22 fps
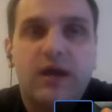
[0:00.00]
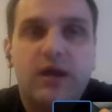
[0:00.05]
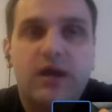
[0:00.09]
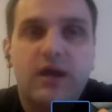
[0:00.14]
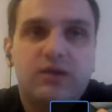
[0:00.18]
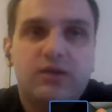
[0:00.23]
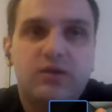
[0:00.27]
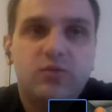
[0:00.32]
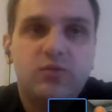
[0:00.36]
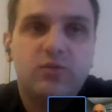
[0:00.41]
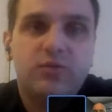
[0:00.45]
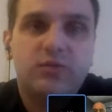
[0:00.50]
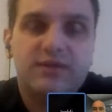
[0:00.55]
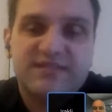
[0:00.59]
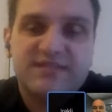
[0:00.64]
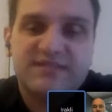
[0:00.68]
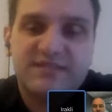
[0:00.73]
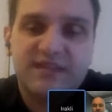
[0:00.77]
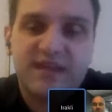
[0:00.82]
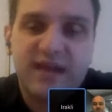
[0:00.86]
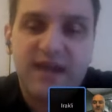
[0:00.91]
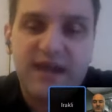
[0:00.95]
you would
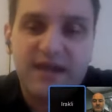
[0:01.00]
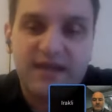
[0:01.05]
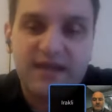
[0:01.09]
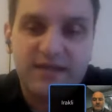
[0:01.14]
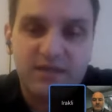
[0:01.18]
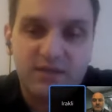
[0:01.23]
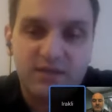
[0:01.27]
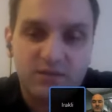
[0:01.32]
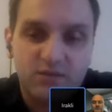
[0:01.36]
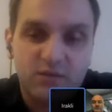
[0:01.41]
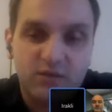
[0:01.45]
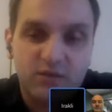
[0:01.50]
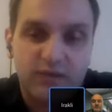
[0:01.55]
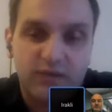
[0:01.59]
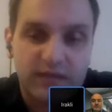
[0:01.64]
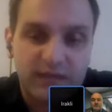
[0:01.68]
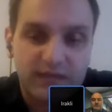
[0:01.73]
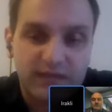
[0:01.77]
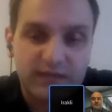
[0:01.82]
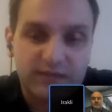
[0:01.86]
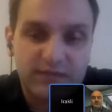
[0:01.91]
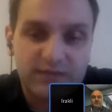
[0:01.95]
assign a
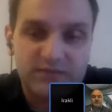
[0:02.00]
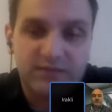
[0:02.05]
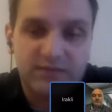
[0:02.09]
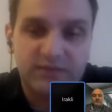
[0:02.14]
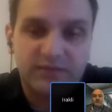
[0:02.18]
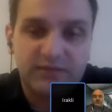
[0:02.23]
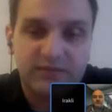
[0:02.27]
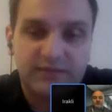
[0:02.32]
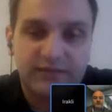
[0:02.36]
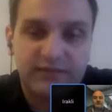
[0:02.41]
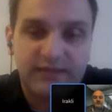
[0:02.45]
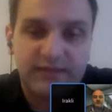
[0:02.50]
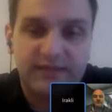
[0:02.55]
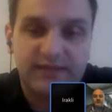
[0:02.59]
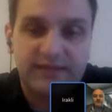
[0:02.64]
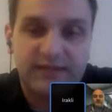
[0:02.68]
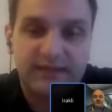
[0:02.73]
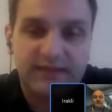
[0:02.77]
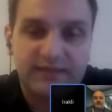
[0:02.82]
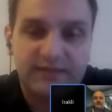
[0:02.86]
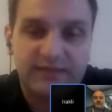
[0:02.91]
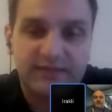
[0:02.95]
URL so that data
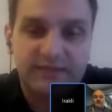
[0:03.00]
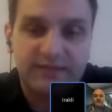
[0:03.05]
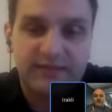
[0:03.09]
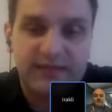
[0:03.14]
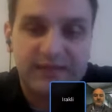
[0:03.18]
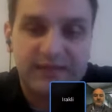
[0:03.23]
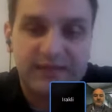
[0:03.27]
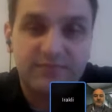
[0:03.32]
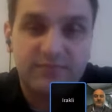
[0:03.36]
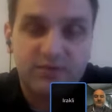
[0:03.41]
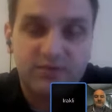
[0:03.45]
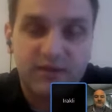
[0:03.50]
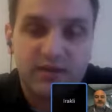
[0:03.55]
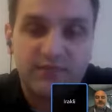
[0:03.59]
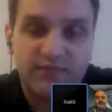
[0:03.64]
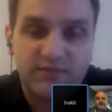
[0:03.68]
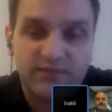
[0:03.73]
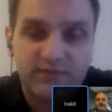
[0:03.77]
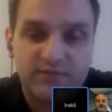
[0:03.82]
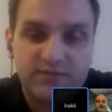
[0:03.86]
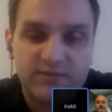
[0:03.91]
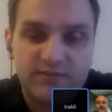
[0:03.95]
item can be
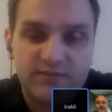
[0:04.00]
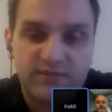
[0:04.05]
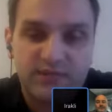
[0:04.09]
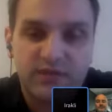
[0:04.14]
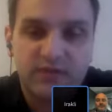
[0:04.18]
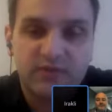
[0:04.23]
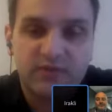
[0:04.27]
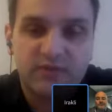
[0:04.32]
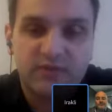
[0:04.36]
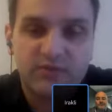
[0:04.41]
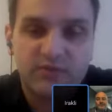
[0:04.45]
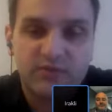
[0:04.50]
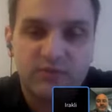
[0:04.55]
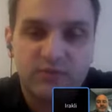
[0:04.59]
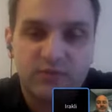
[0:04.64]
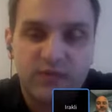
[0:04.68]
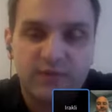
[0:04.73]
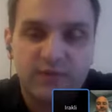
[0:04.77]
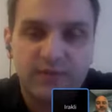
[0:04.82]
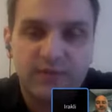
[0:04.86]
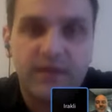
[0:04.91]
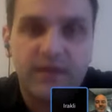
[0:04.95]
referenced across the
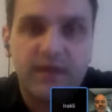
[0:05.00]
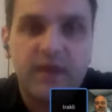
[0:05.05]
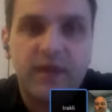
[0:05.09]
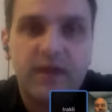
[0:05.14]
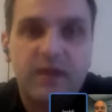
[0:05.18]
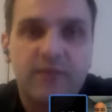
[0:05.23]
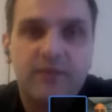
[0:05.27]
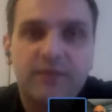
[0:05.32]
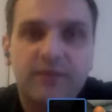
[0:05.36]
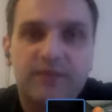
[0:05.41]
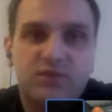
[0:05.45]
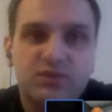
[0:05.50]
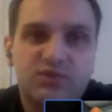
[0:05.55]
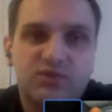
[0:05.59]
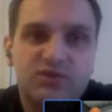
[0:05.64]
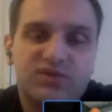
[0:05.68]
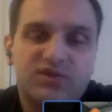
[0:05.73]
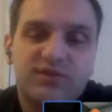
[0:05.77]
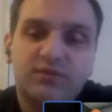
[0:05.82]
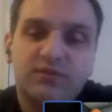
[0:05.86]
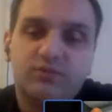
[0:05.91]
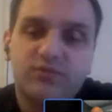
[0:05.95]
web, but you
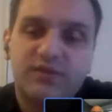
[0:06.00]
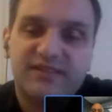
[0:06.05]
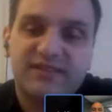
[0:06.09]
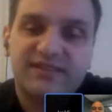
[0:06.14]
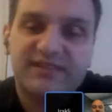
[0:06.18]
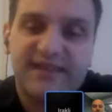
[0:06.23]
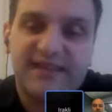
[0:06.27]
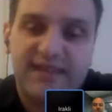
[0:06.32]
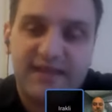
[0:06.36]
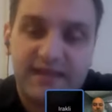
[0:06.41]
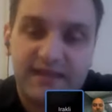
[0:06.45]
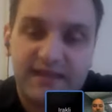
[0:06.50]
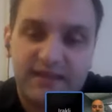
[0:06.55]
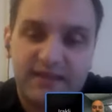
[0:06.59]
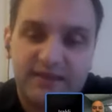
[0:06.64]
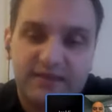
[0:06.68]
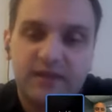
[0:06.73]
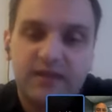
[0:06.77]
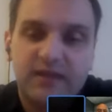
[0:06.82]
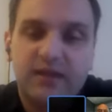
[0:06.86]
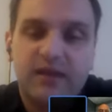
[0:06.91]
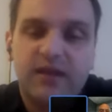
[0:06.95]
still
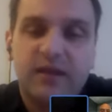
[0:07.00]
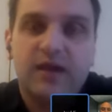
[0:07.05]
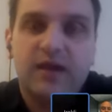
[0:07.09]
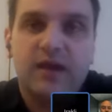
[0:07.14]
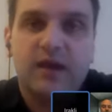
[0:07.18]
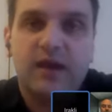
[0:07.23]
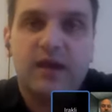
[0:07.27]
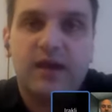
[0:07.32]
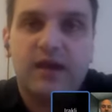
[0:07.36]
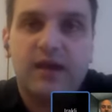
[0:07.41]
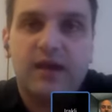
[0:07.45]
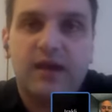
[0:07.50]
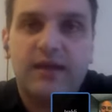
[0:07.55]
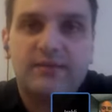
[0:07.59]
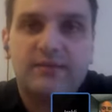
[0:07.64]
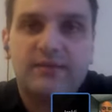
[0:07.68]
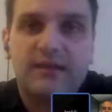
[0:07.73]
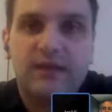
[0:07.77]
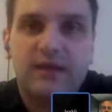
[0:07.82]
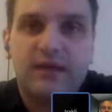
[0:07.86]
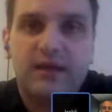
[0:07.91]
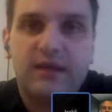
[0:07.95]
retain
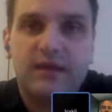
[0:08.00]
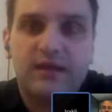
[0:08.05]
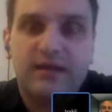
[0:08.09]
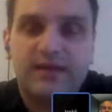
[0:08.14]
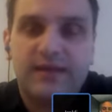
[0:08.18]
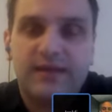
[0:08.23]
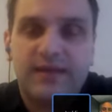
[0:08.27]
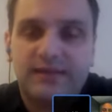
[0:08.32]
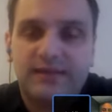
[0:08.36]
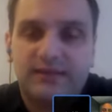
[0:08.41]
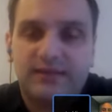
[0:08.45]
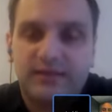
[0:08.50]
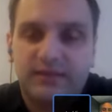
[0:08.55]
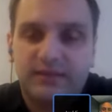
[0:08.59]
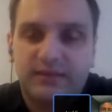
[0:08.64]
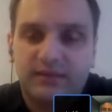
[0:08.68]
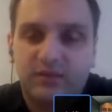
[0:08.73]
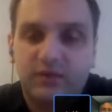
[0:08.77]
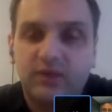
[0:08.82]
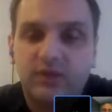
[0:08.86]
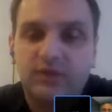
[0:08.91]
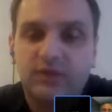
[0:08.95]
that
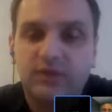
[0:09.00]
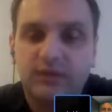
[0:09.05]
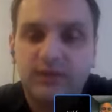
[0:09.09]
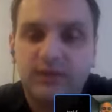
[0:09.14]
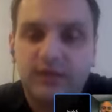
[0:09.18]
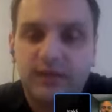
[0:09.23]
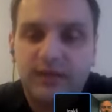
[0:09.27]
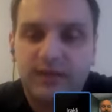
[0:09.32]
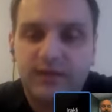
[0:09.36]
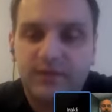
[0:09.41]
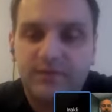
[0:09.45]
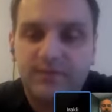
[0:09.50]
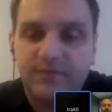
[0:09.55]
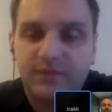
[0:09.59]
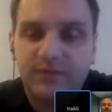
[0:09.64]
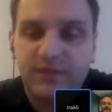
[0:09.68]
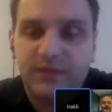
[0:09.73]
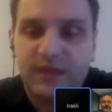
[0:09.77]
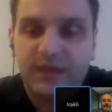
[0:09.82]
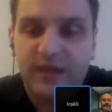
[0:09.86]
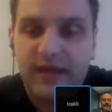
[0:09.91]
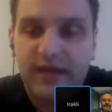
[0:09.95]
local
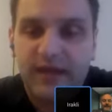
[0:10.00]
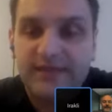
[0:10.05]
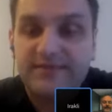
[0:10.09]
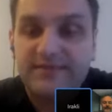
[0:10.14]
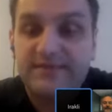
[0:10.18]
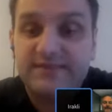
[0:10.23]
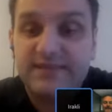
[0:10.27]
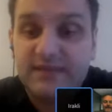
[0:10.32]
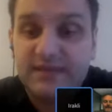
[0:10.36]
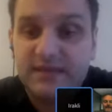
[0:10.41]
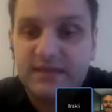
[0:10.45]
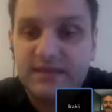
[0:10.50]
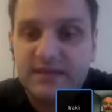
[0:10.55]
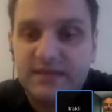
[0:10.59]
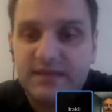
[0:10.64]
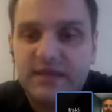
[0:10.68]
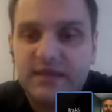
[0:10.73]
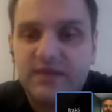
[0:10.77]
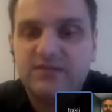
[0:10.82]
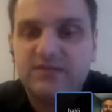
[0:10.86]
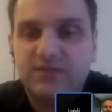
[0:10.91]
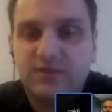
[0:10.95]
ID
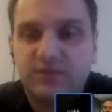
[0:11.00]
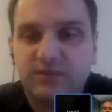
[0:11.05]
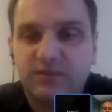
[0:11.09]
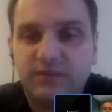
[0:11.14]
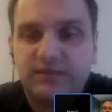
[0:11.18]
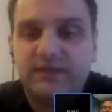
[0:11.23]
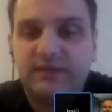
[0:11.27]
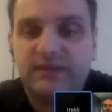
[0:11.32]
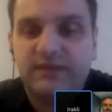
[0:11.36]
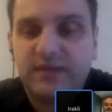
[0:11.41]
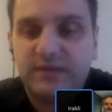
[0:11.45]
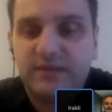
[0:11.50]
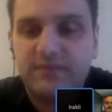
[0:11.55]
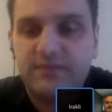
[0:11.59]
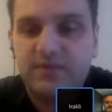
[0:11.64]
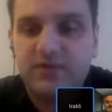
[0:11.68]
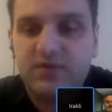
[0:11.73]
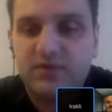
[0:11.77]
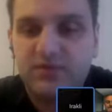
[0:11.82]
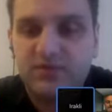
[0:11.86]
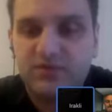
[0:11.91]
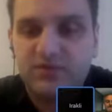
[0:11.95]
so that it can be
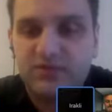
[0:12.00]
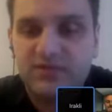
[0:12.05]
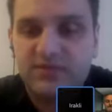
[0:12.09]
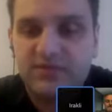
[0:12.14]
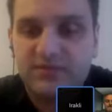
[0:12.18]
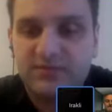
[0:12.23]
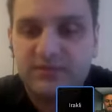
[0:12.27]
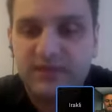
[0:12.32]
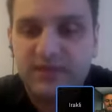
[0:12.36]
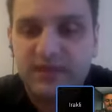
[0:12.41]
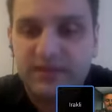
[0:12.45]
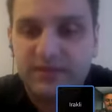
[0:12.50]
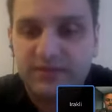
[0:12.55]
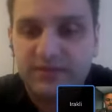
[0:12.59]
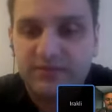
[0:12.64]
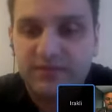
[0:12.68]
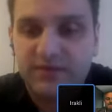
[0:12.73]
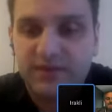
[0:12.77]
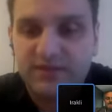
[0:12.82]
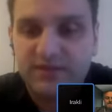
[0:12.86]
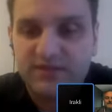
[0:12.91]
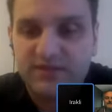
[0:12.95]
used in some data
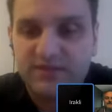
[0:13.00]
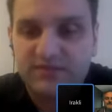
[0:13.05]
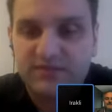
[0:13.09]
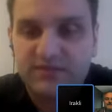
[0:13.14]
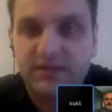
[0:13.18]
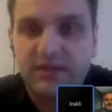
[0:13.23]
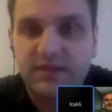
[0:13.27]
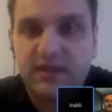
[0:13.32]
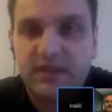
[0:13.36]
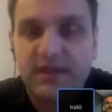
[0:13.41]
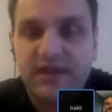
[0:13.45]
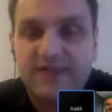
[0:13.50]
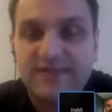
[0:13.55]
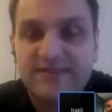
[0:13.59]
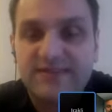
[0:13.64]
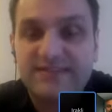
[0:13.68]
processing as a